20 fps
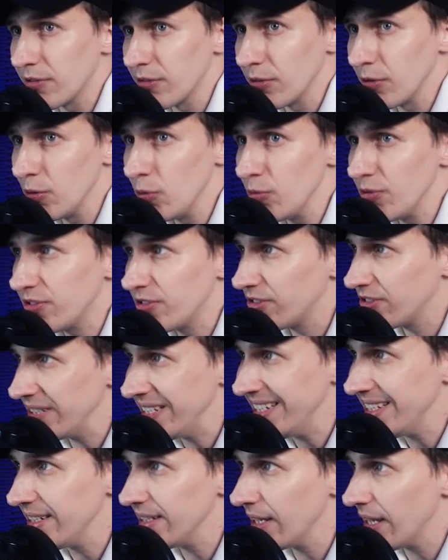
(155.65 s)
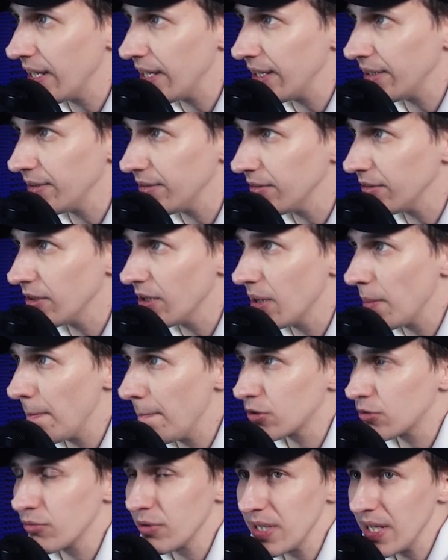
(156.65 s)
to see and
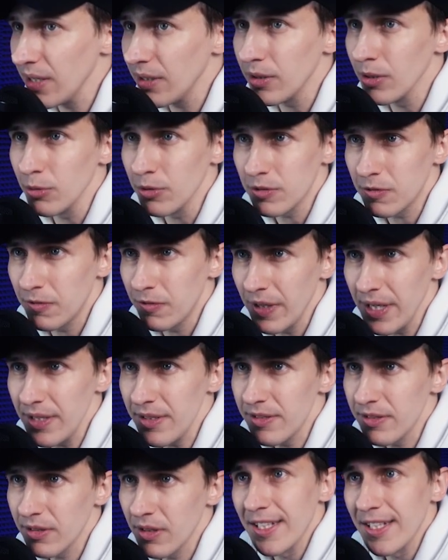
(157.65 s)
create those fades,